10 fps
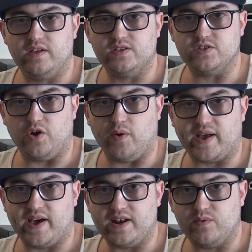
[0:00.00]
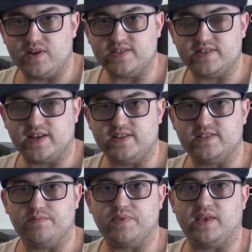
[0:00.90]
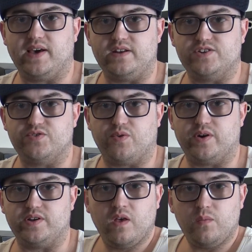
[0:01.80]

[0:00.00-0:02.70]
so I kind of want to stick to something kind of short.